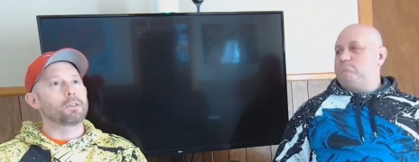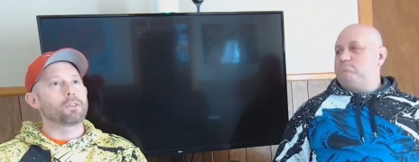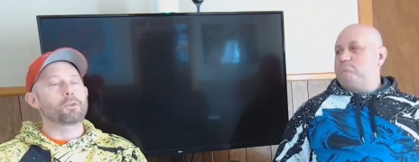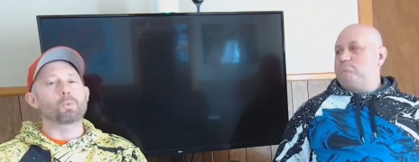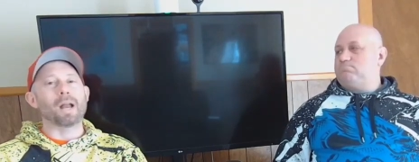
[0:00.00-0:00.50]

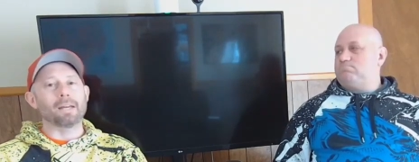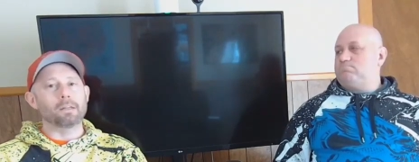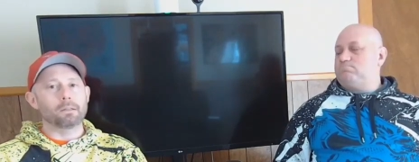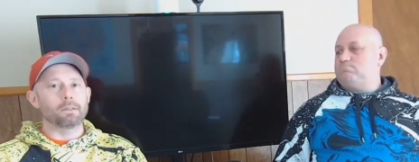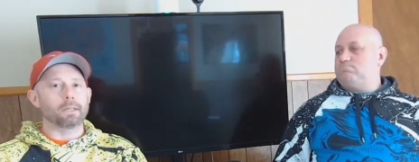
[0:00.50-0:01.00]

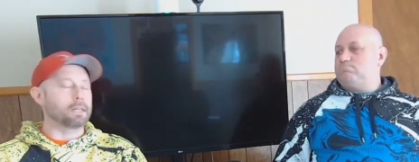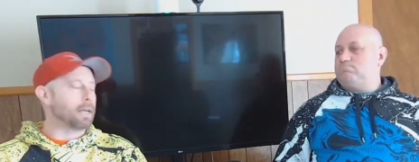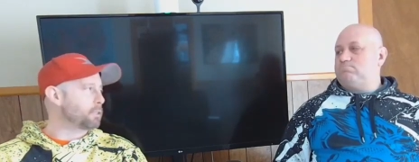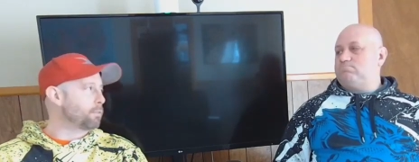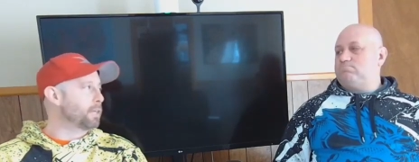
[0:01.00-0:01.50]
Speaker 1: thread that
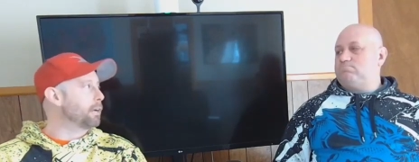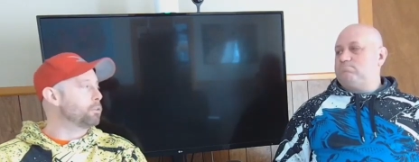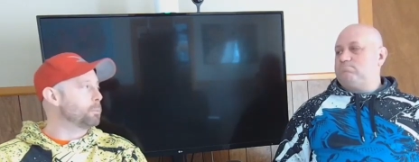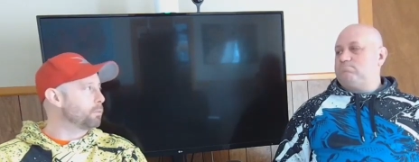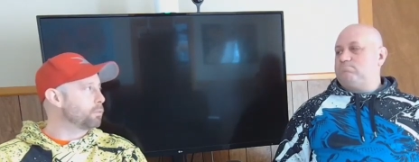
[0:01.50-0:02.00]
connects every
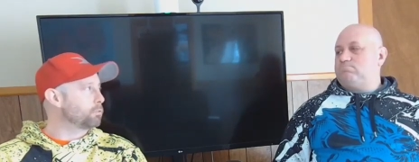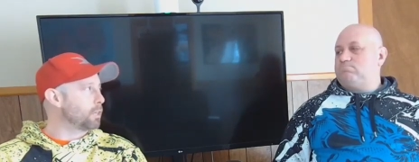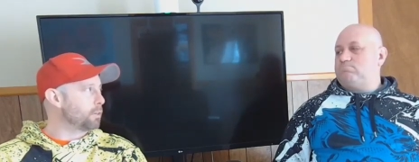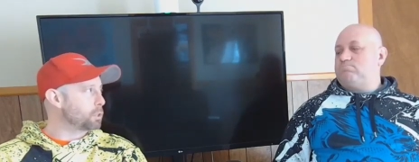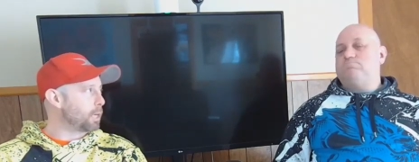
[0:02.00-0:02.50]
element of their
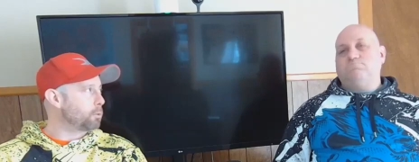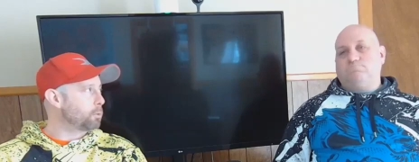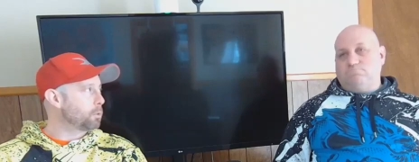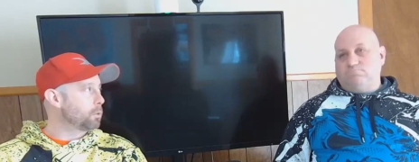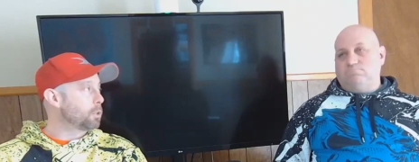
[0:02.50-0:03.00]
lifestyle.
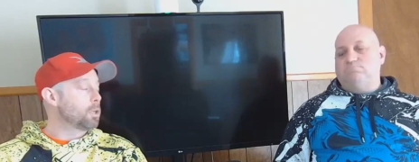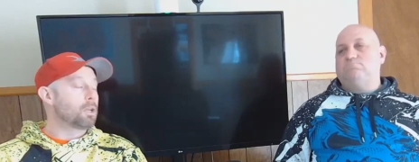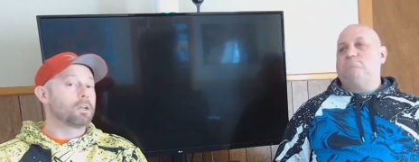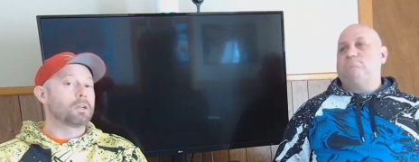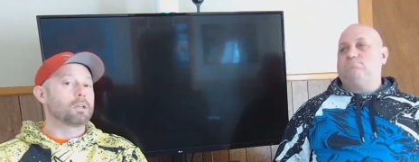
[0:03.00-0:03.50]
Mm-hmm.
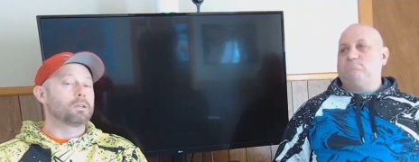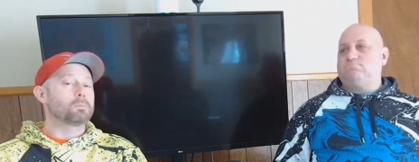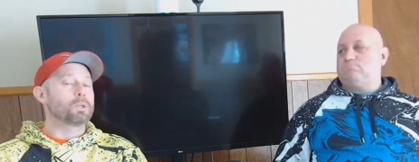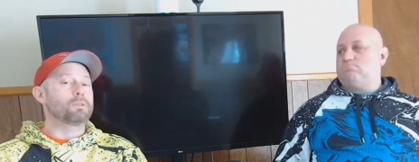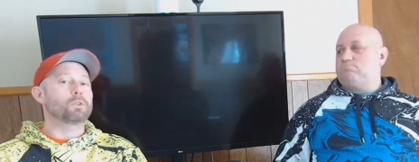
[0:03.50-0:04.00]

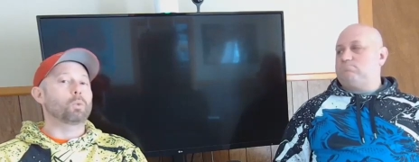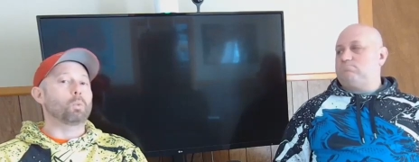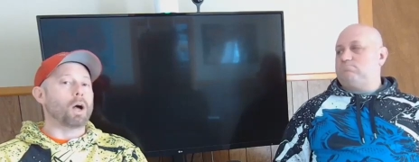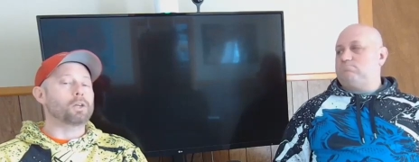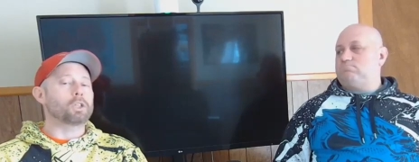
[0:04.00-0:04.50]
But if you're
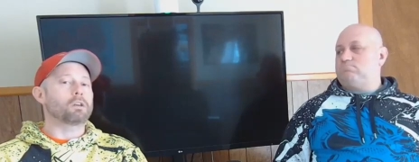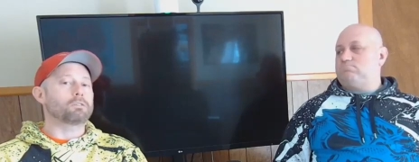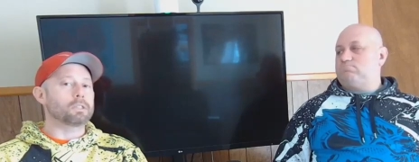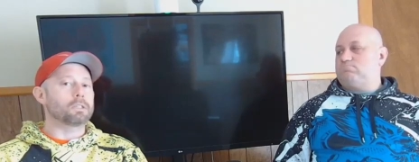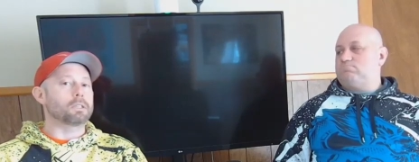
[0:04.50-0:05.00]
watching or
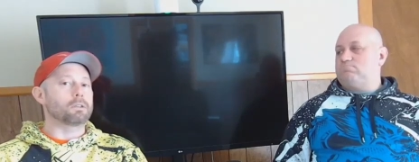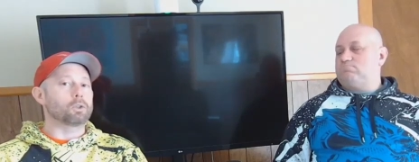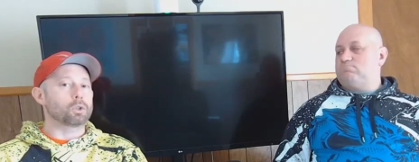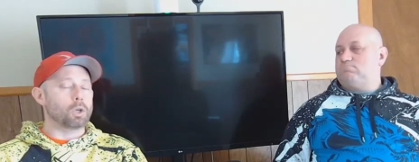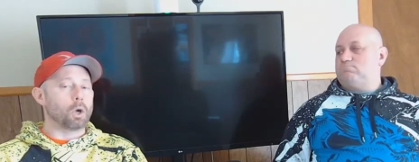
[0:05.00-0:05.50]
listening to this
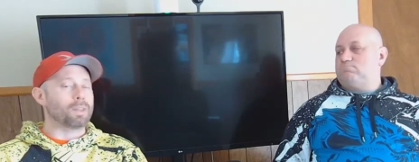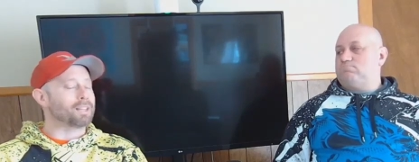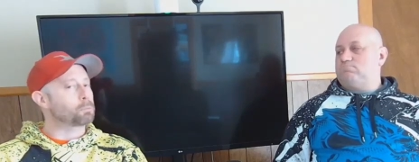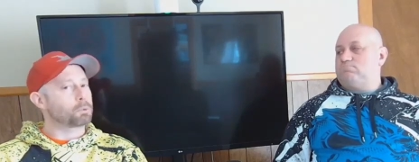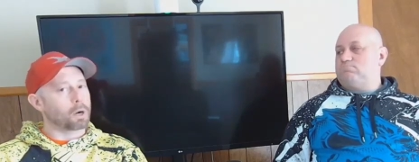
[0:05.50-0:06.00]
show, that's
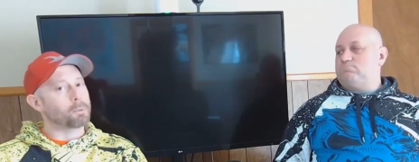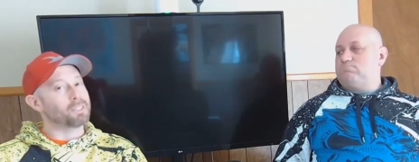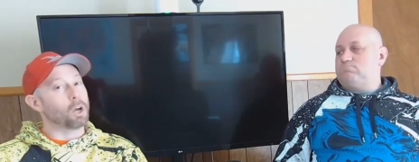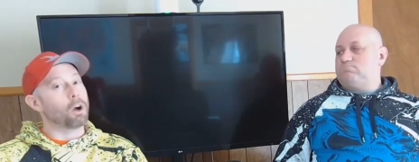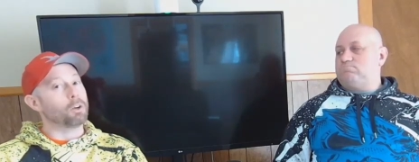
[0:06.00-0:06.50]
probably
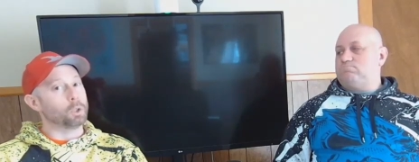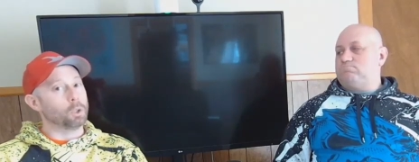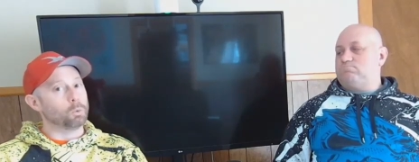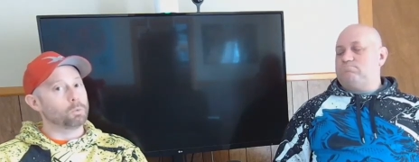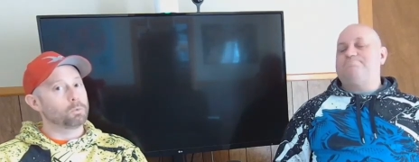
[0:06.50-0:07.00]
not you,
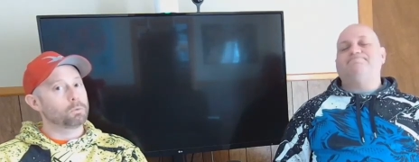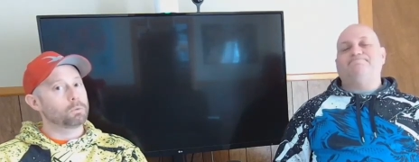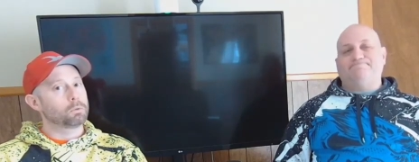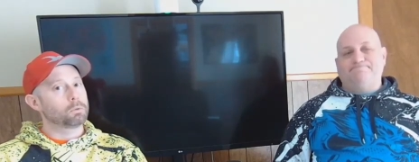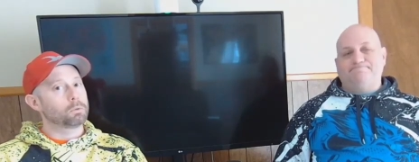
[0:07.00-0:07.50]

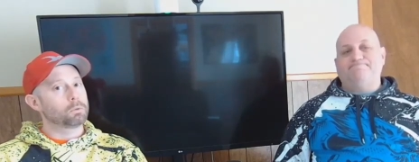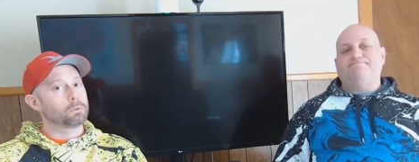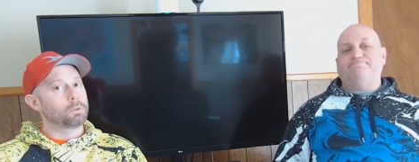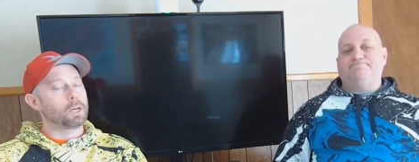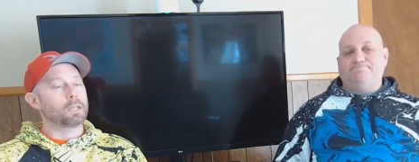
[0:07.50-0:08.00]

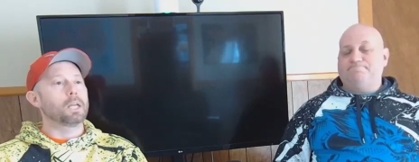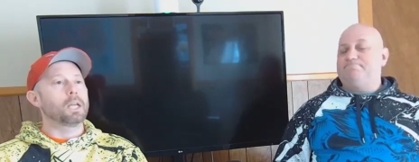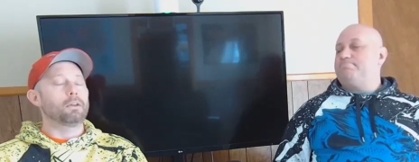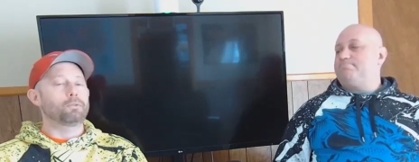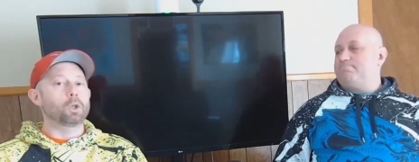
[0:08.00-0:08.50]
right?
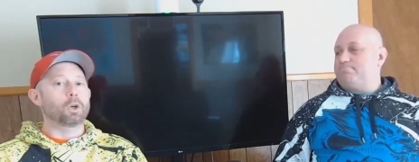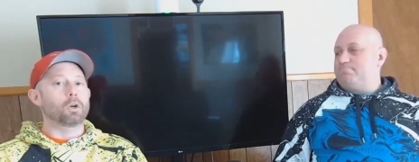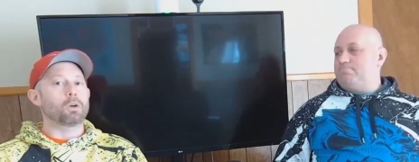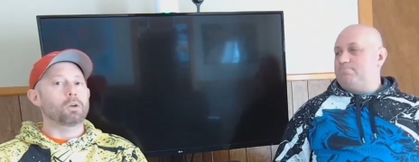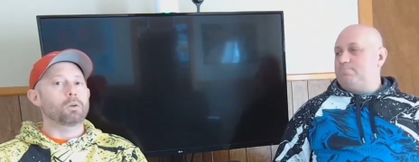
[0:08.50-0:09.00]
If
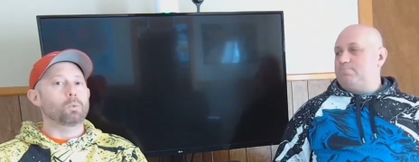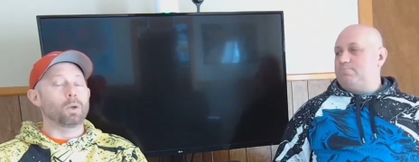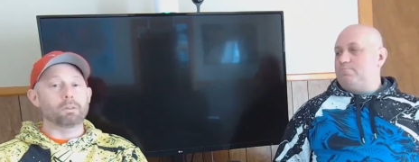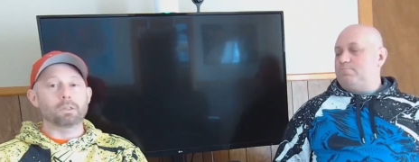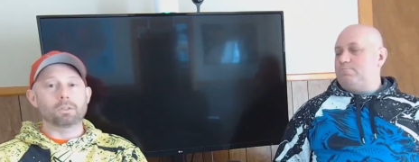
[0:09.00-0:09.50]
you're
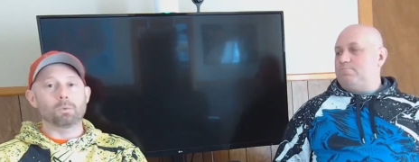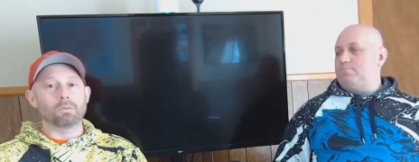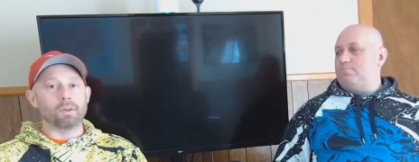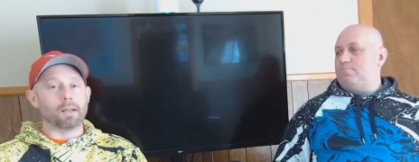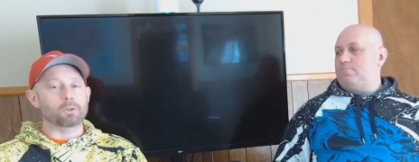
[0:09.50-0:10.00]
willing to
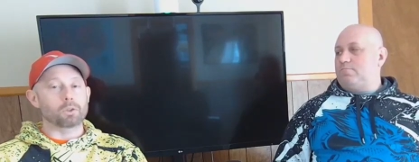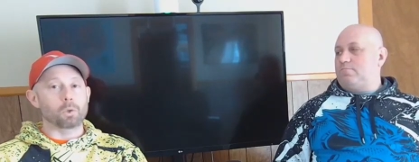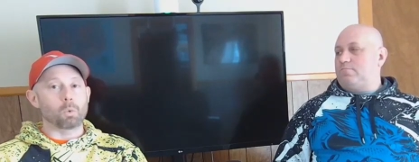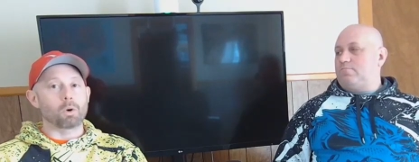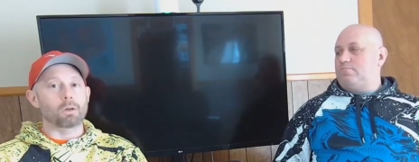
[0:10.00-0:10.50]
invest
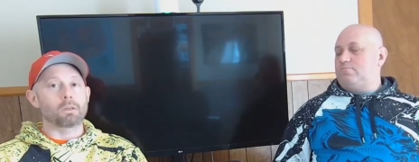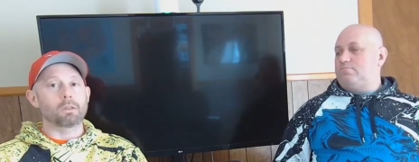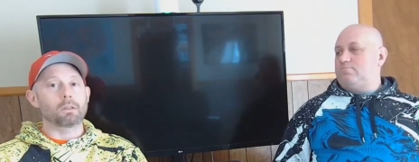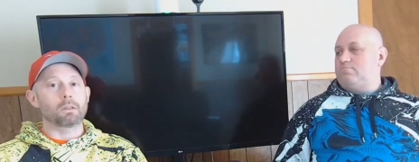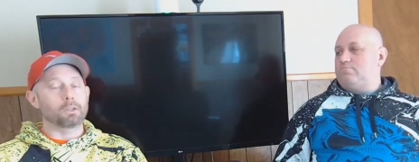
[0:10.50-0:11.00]
your
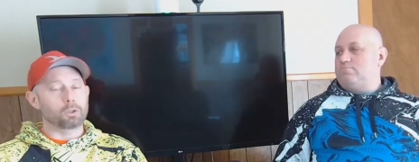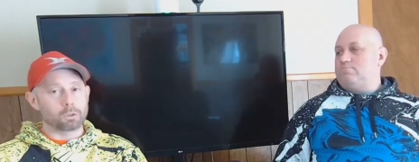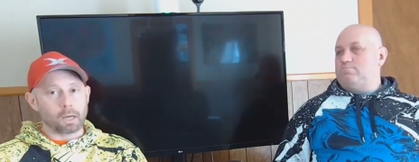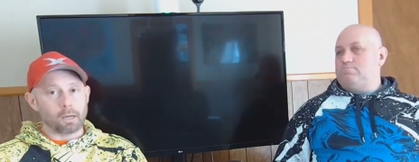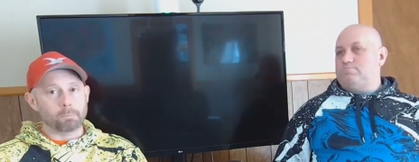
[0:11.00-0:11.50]
leisure
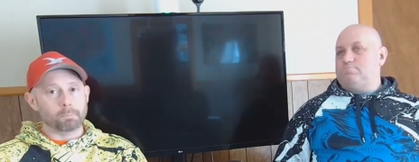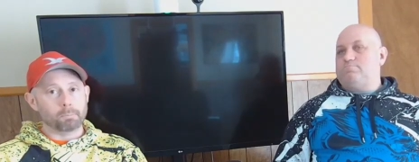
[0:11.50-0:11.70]
time